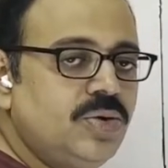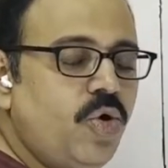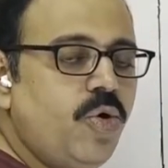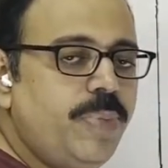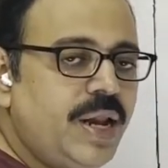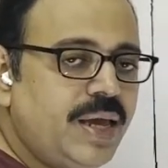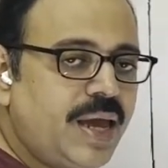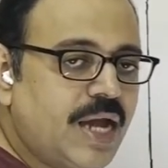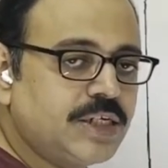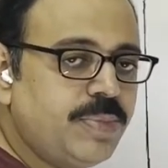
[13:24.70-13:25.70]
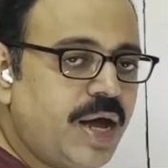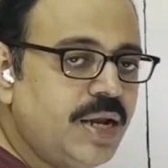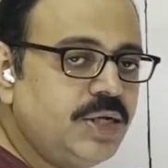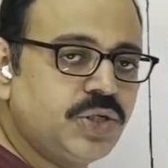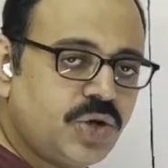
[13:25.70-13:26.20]
Opening cash
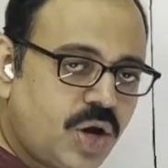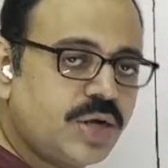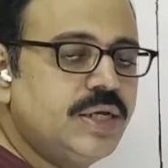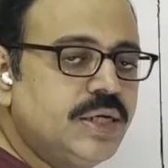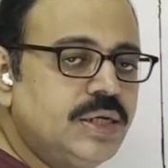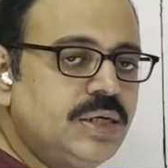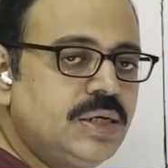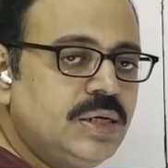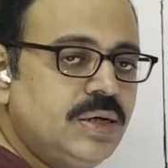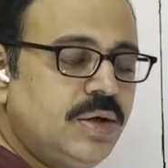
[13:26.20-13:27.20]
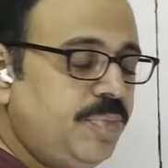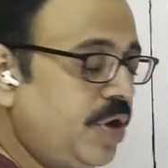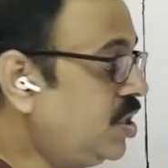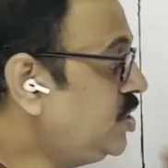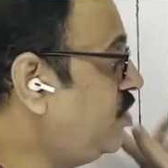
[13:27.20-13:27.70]
balance, not here.
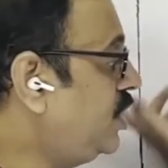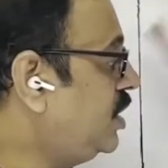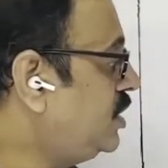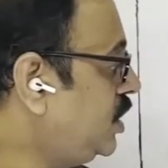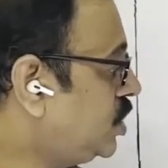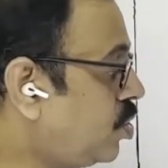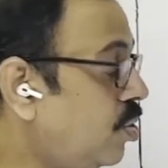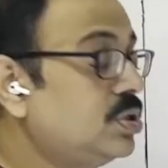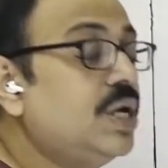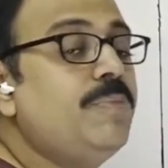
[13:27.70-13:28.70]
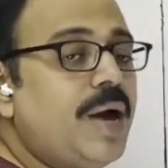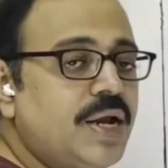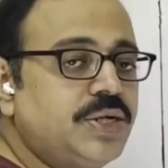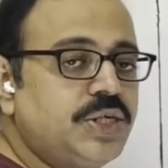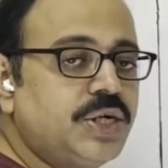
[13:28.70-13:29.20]
Because this is closing
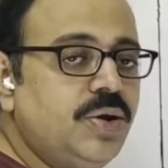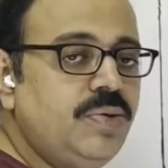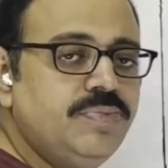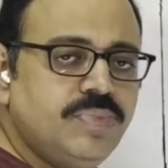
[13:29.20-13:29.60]
balance sheet, no?